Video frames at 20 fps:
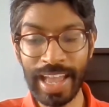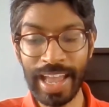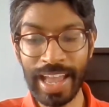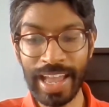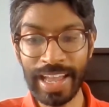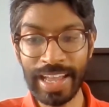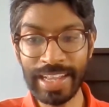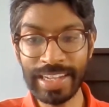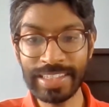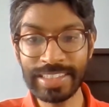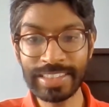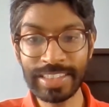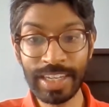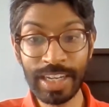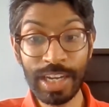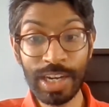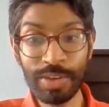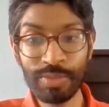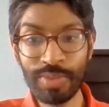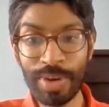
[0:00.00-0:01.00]
and
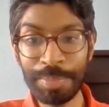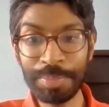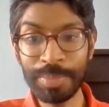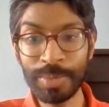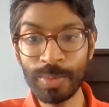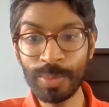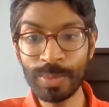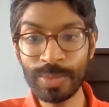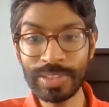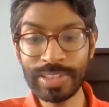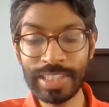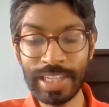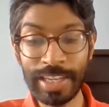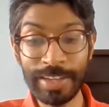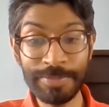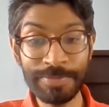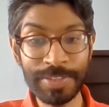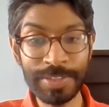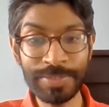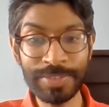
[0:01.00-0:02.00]
Red Bull's
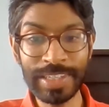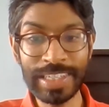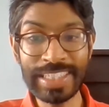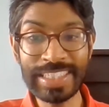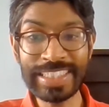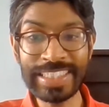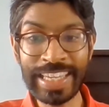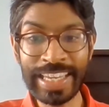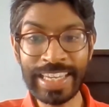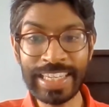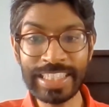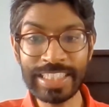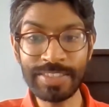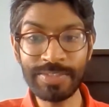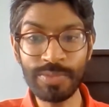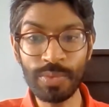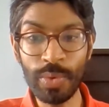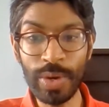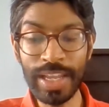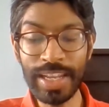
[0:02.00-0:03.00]
fifth consecutive
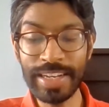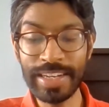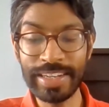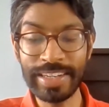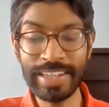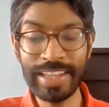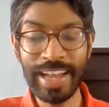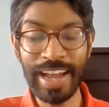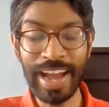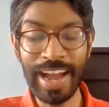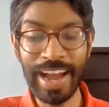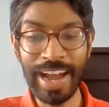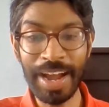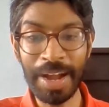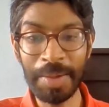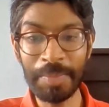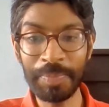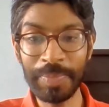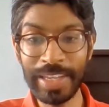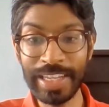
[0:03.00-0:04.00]
win
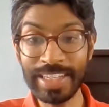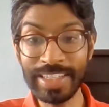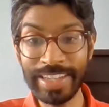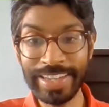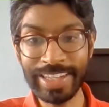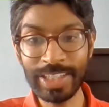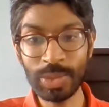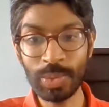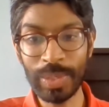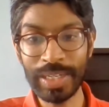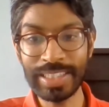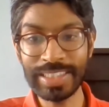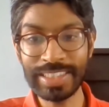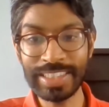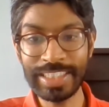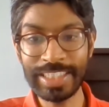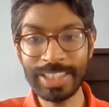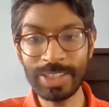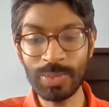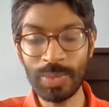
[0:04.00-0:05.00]
in
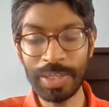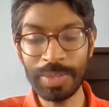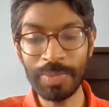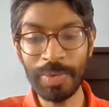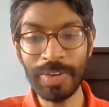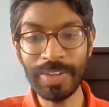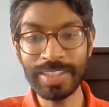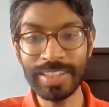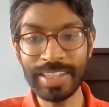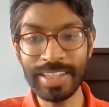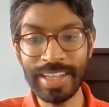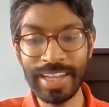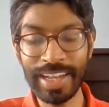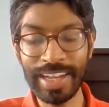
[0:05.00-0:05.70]
2021.